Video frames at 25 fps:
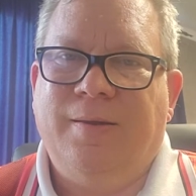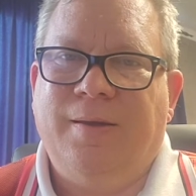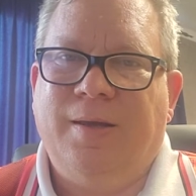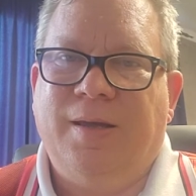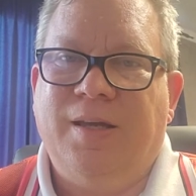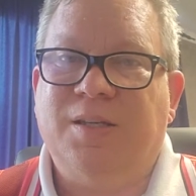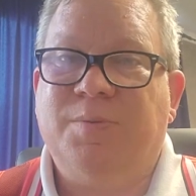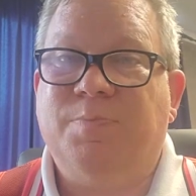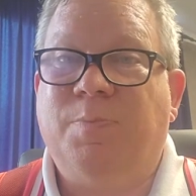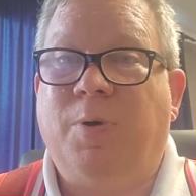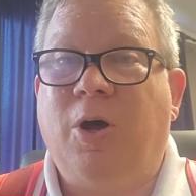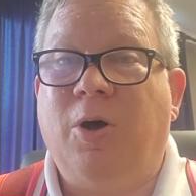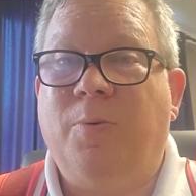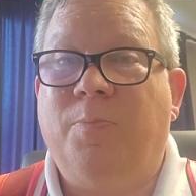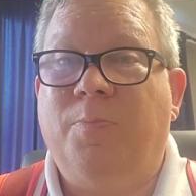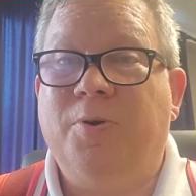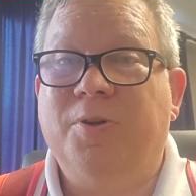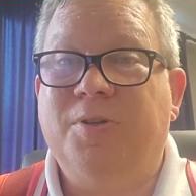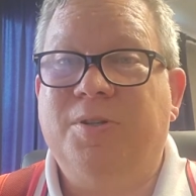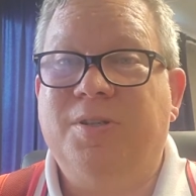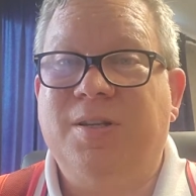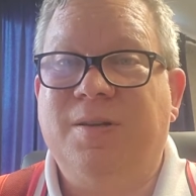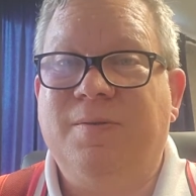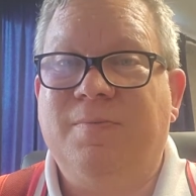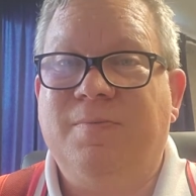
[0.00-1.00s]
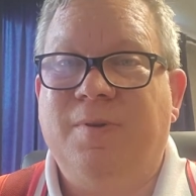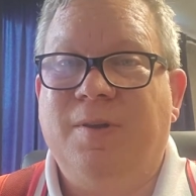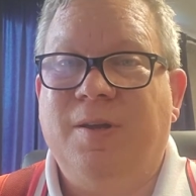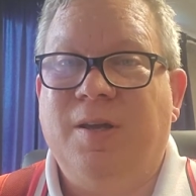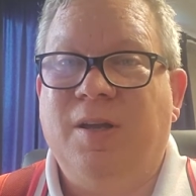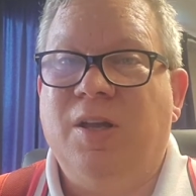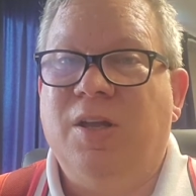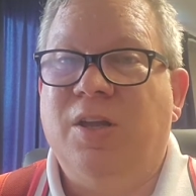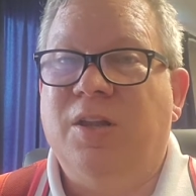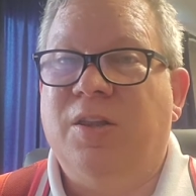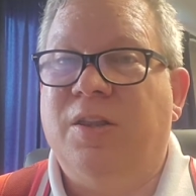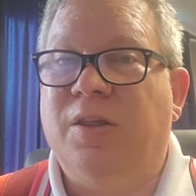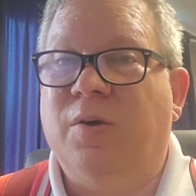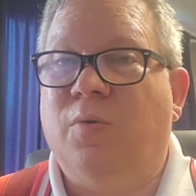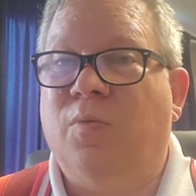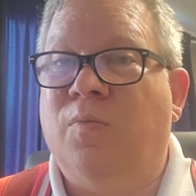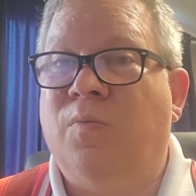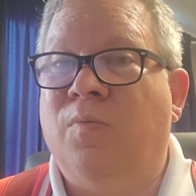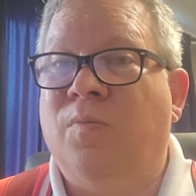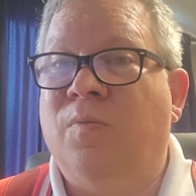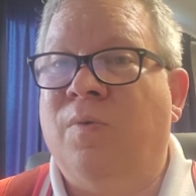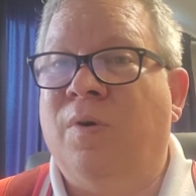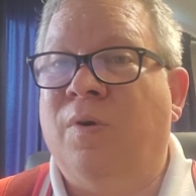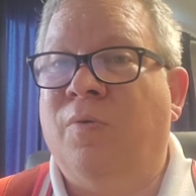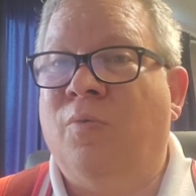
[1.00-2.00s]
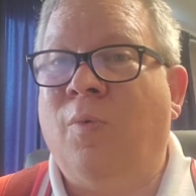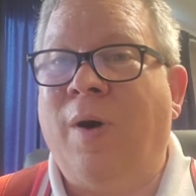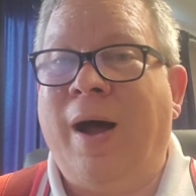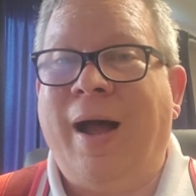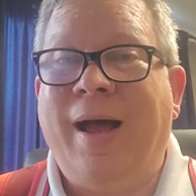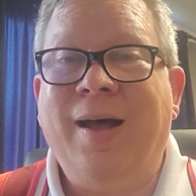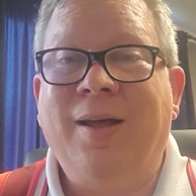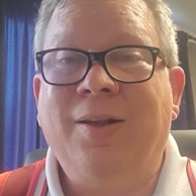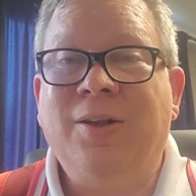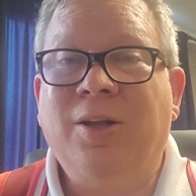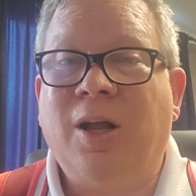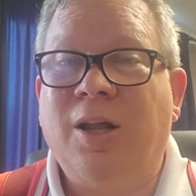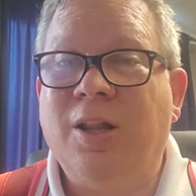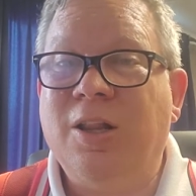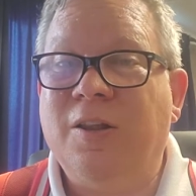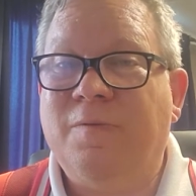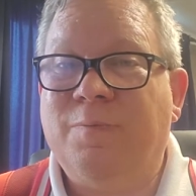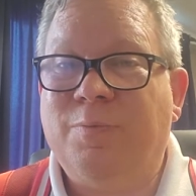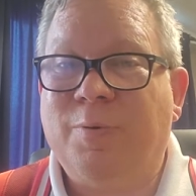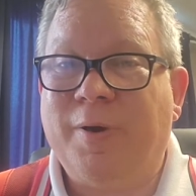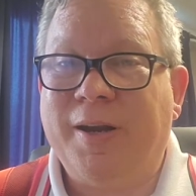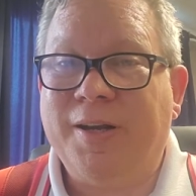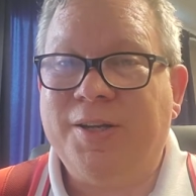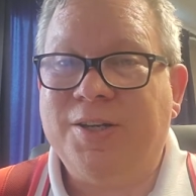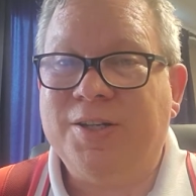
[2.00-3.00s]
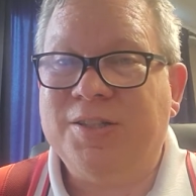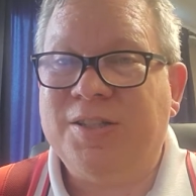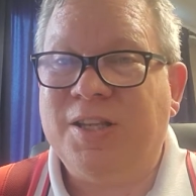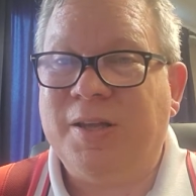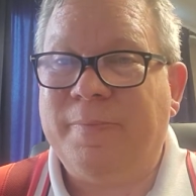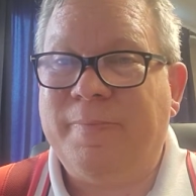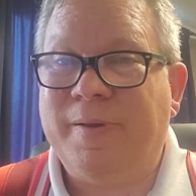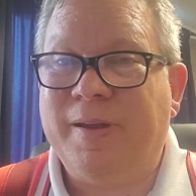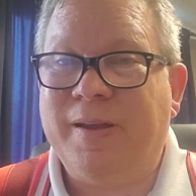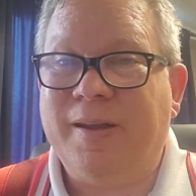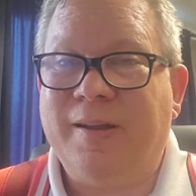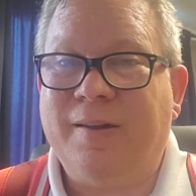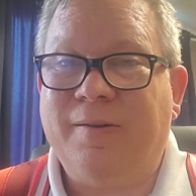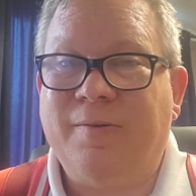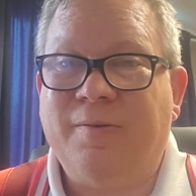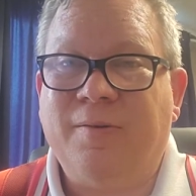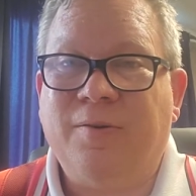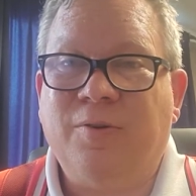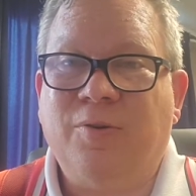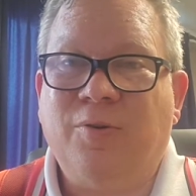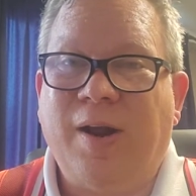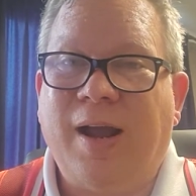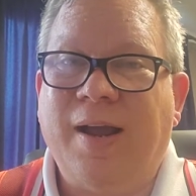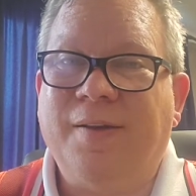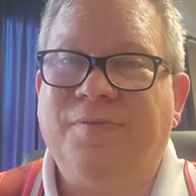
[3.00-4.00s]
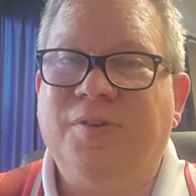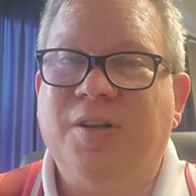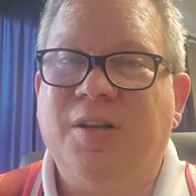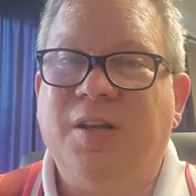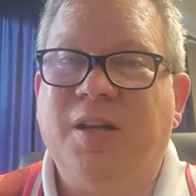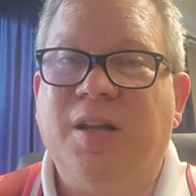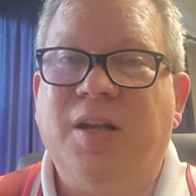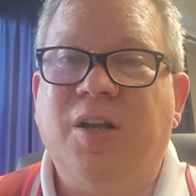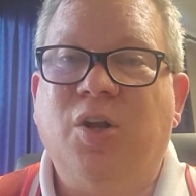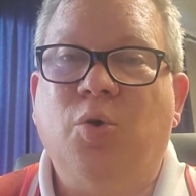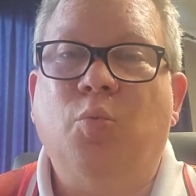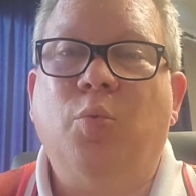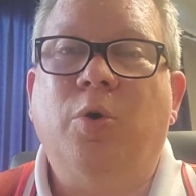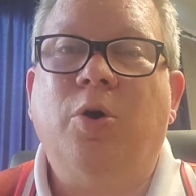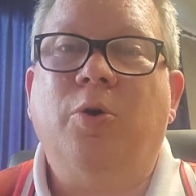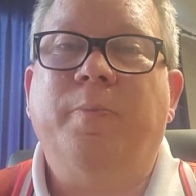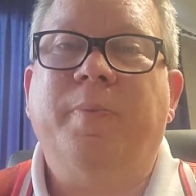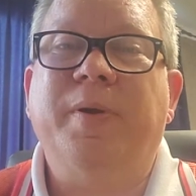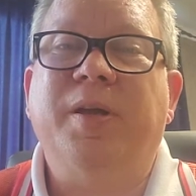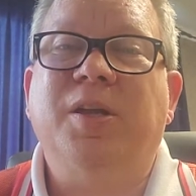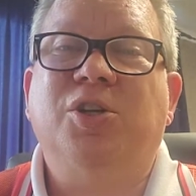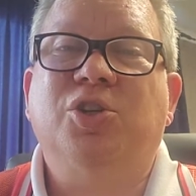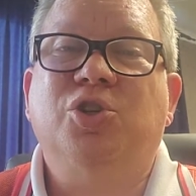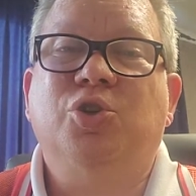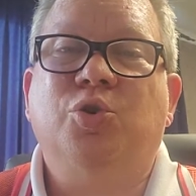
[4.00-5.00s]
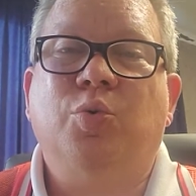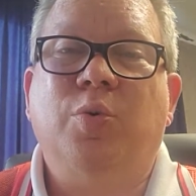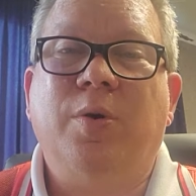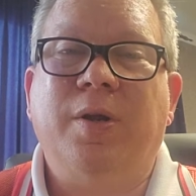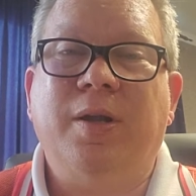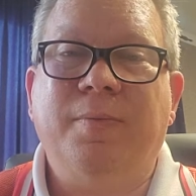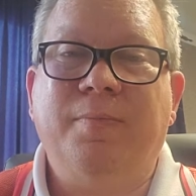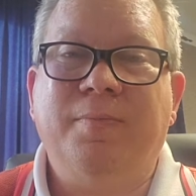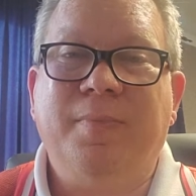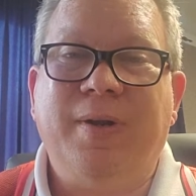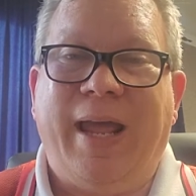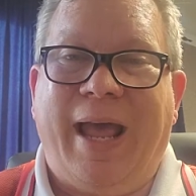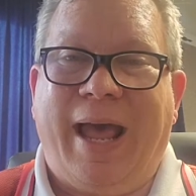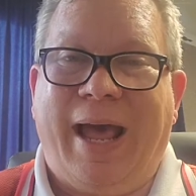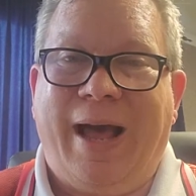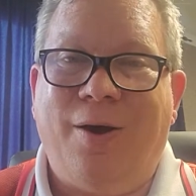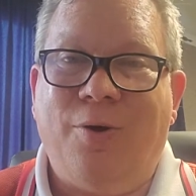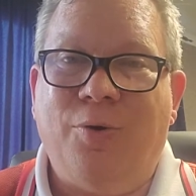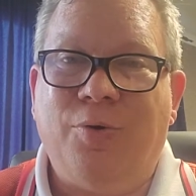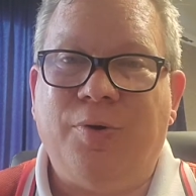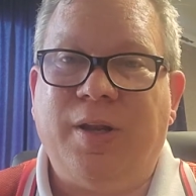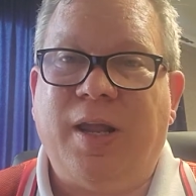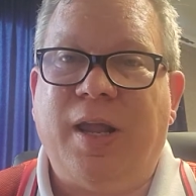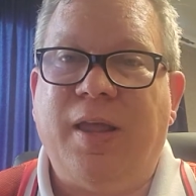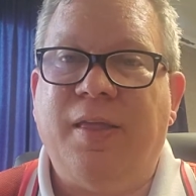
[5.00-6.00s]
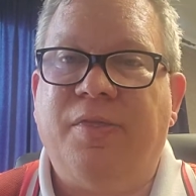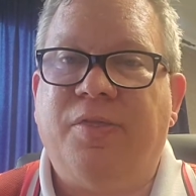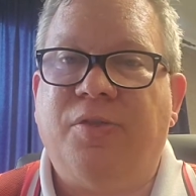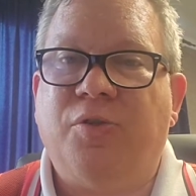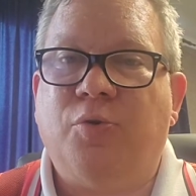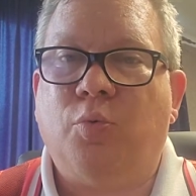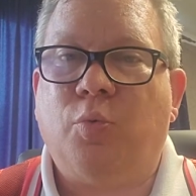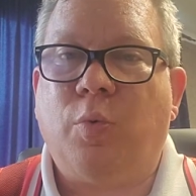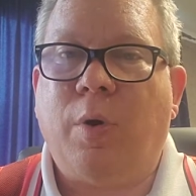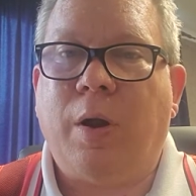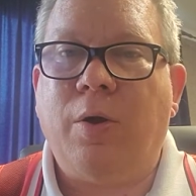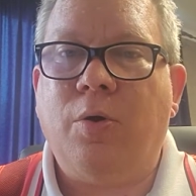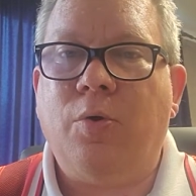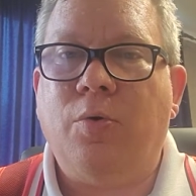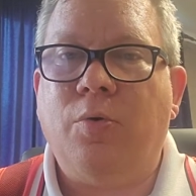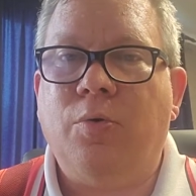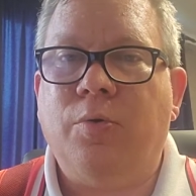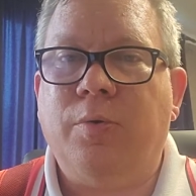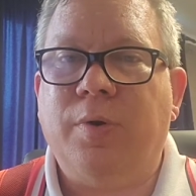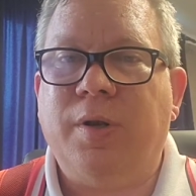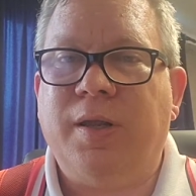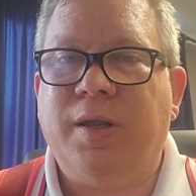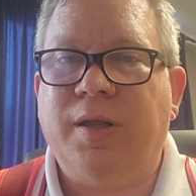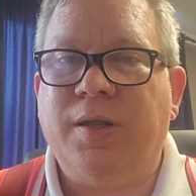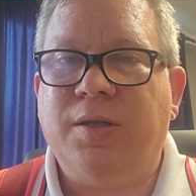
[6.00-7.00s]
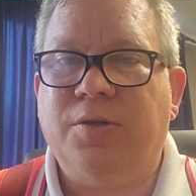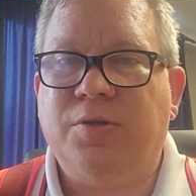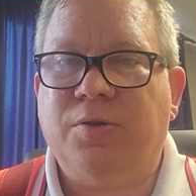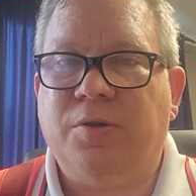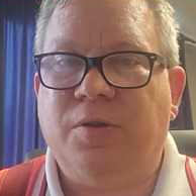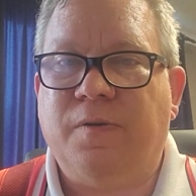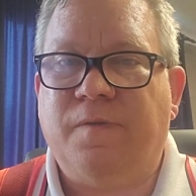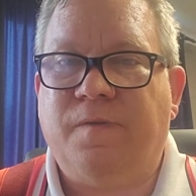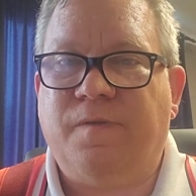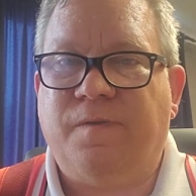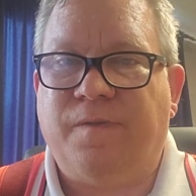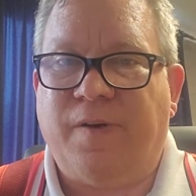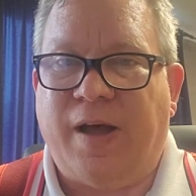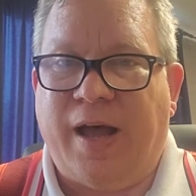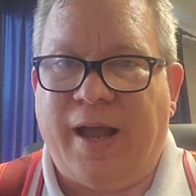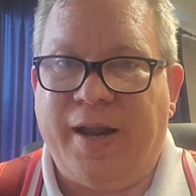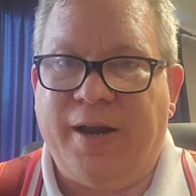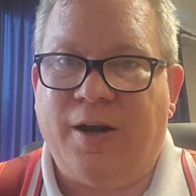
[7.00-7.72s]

As Paul puts it, the wild olive branches that have been grafted in will be trimmed out and thrown into the fire.